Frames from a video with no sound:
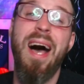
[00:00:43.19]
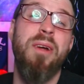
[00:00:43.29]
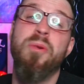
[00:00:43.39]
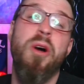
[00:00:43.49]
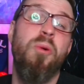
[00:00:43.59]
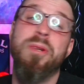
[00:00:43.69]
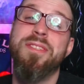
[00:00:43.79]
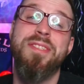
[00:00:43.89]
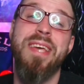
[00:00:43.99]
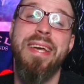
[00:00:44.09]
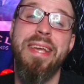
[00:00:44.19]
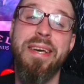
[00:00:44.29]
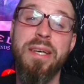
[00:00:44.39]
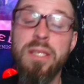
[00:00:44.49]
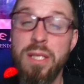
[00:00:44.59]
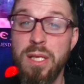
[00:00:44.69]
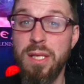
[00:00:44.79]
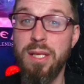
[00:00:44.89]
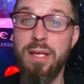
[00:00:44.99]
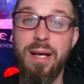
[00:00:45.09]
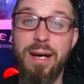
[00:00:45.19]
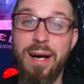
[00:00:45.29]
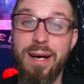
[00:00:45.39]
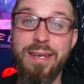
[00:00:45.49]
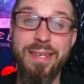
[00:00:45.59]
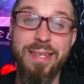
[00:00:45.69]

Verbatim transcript: I don't know what to say to you. Uh,